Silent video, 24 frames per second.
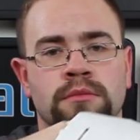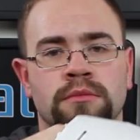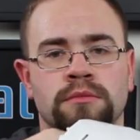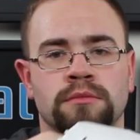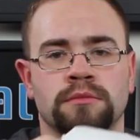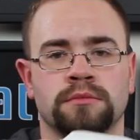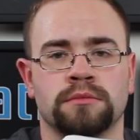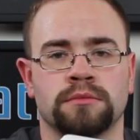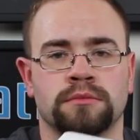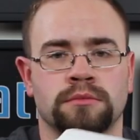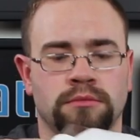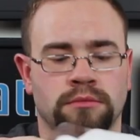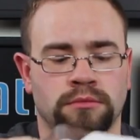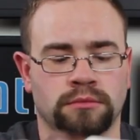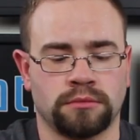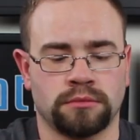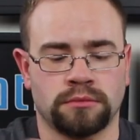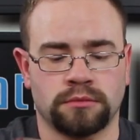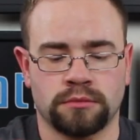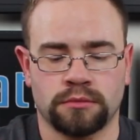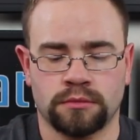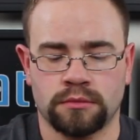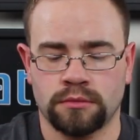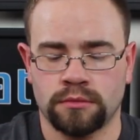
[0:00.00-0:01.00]

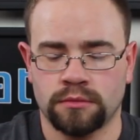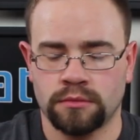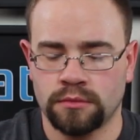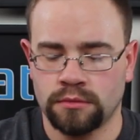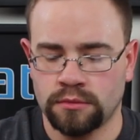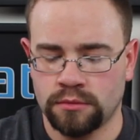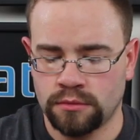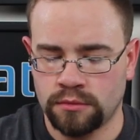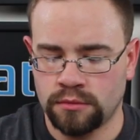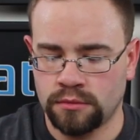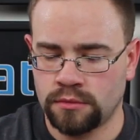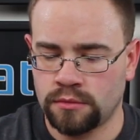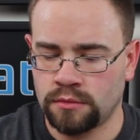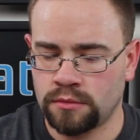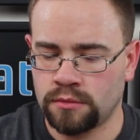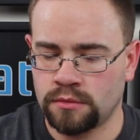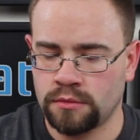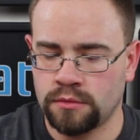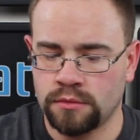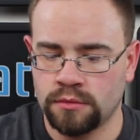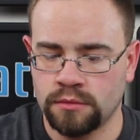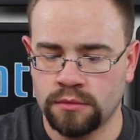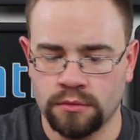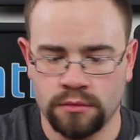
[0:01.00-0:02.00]

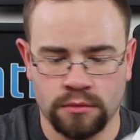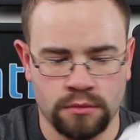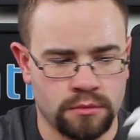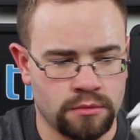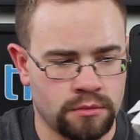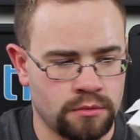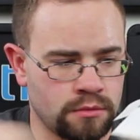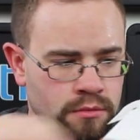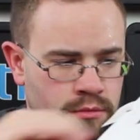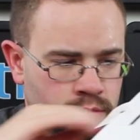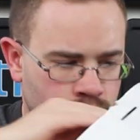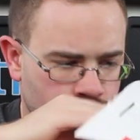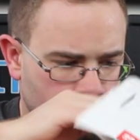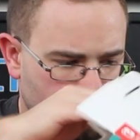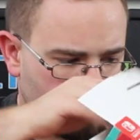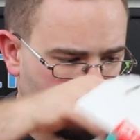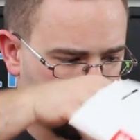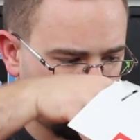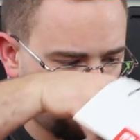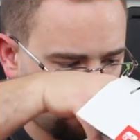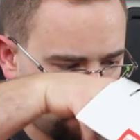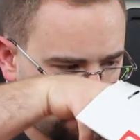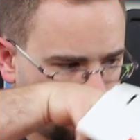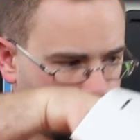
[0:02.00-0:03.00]

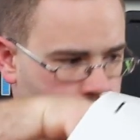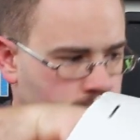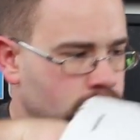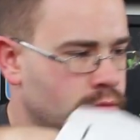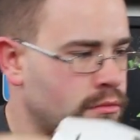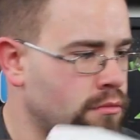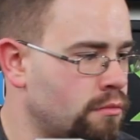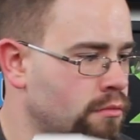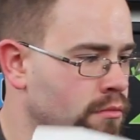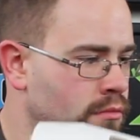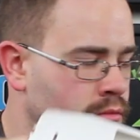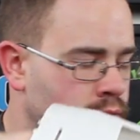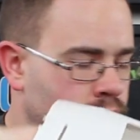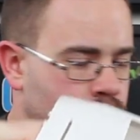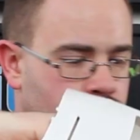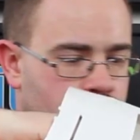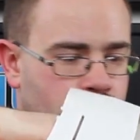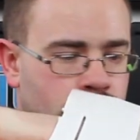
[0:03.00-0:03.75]
Nobody speaks.